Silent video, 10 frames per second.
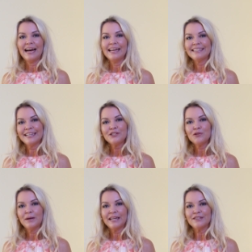I tend to
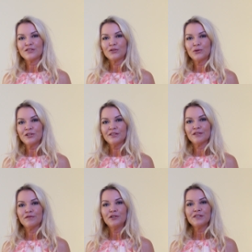buy in store the
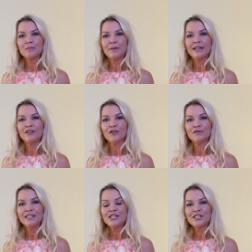first pair
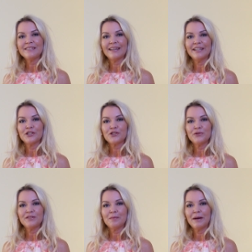of each designer
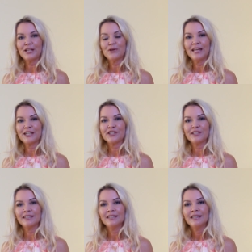shoes in my
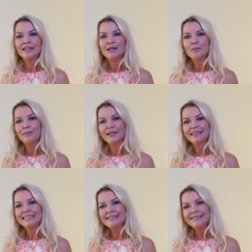collection, but
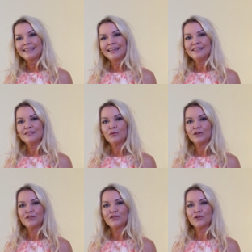in this case
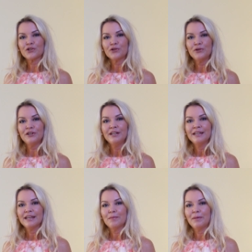wasn't so sure
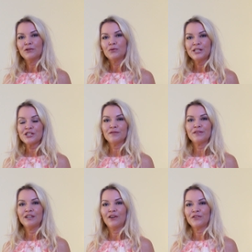about which of
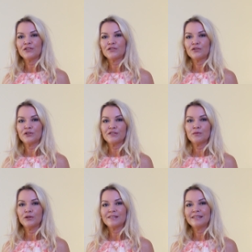the London
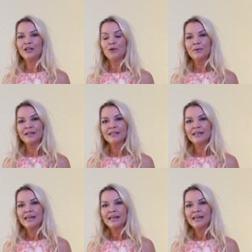stores were still open